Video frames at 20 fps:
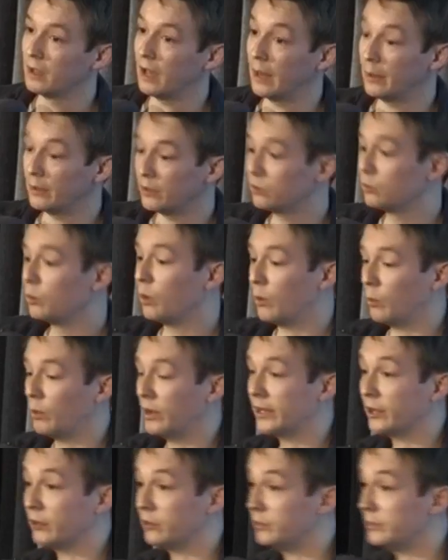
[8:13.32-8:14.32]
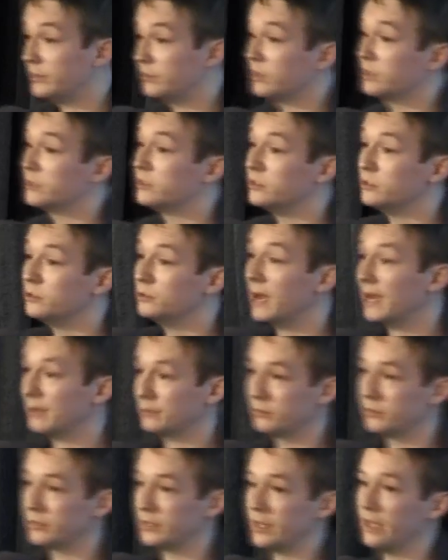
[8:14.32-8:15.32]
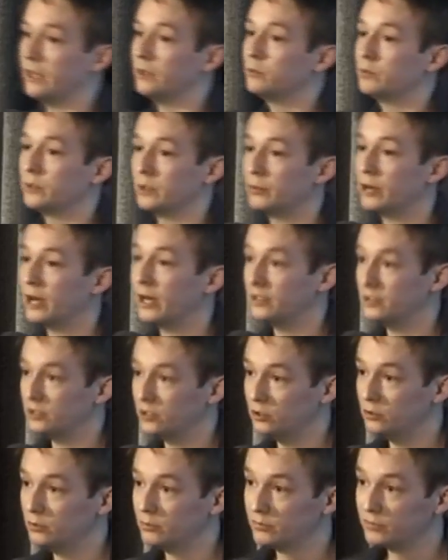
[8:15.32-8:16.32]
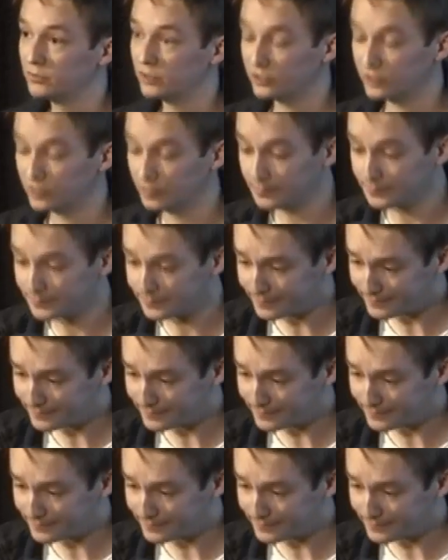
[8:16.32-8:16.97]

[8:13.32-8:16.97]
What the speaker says: And this is what we're going to be trying to do out of the gate with a brand new system.